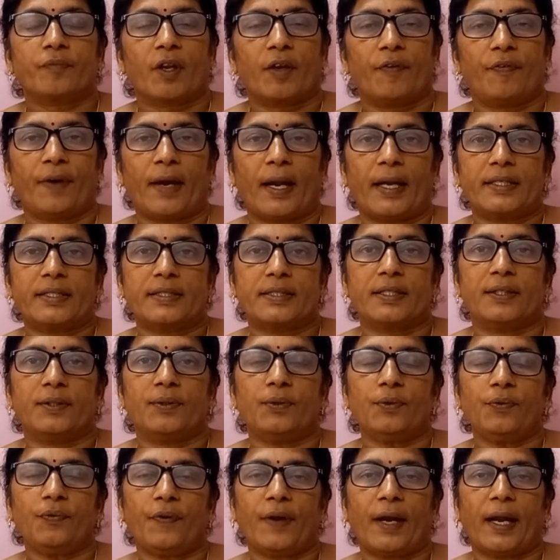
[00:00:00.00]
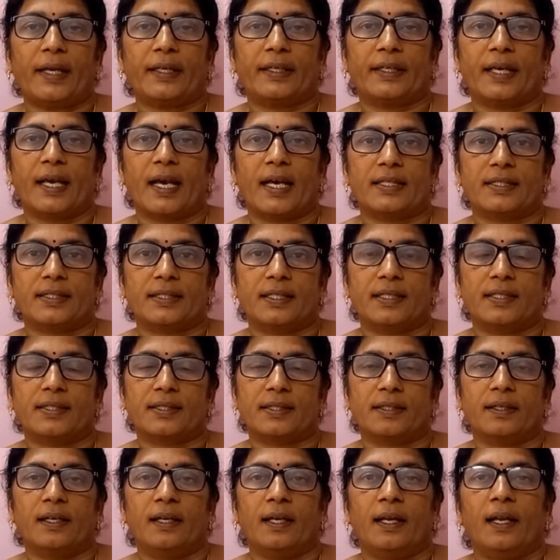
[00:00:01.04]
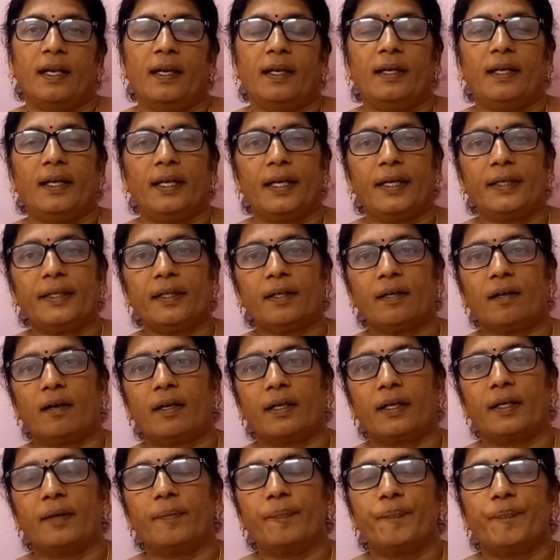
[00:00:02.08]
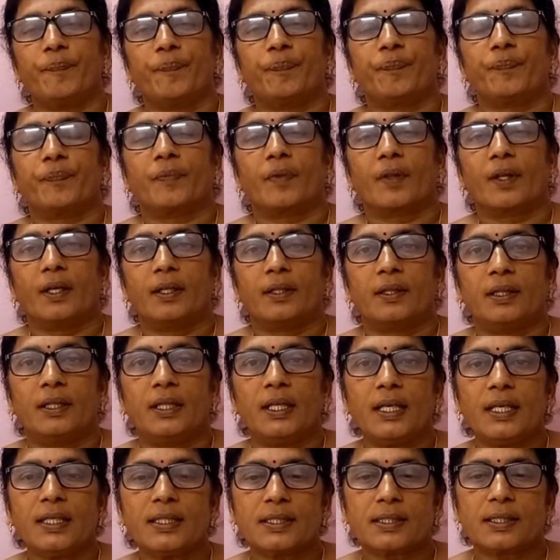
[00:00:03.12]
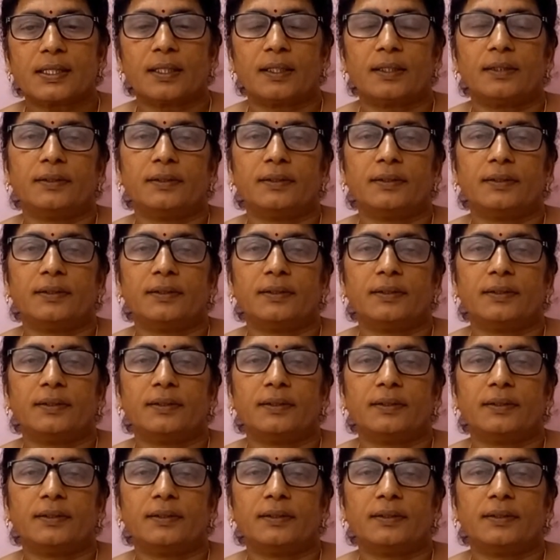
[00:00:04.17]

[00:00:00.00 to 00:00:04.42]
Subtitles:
fats into fatty acids. Later on, these